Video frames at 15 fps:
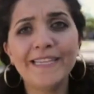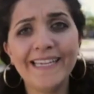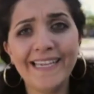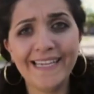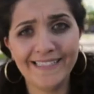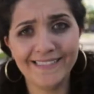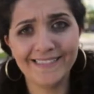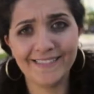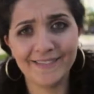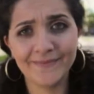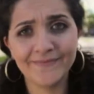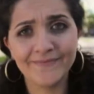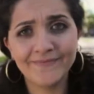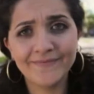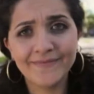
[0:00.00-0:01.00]
Please,
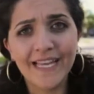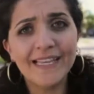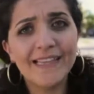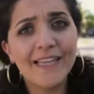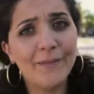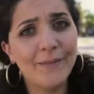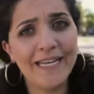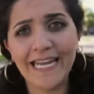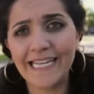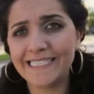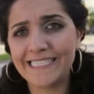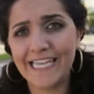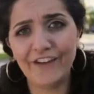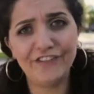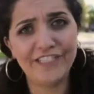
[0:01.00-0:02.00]

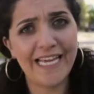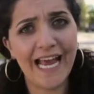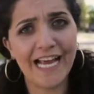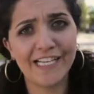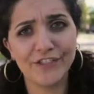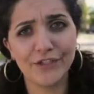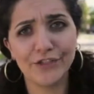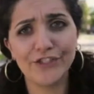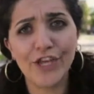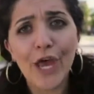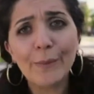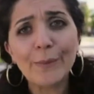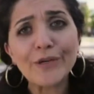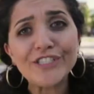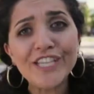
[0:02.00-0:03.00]
eliminate safety hazards,
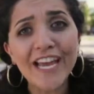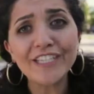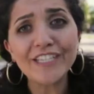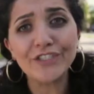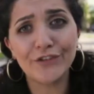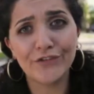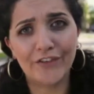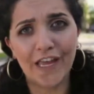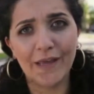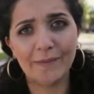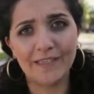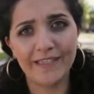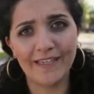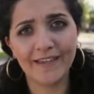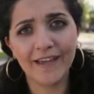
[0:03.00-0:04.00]
protect your
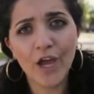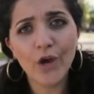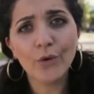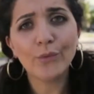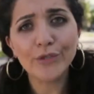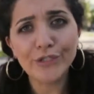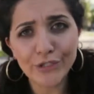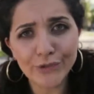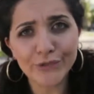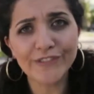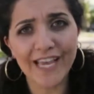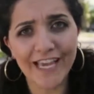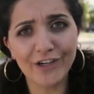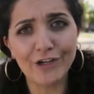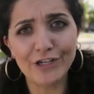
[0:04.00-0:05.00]
family,
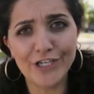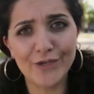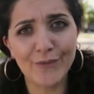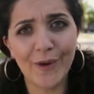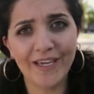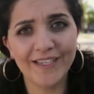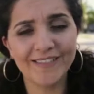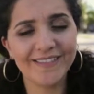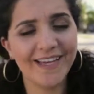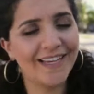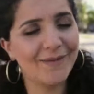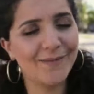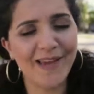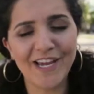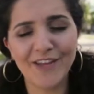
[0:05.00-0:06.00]
reduce energy waste,
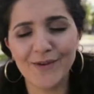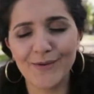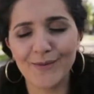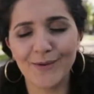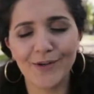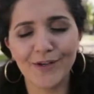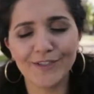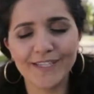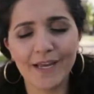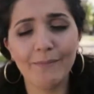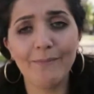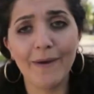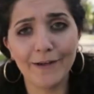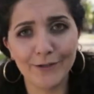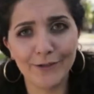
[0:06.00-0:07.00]
and make the world
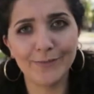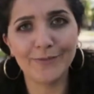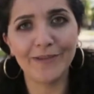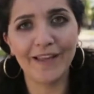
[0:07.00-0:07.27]
a better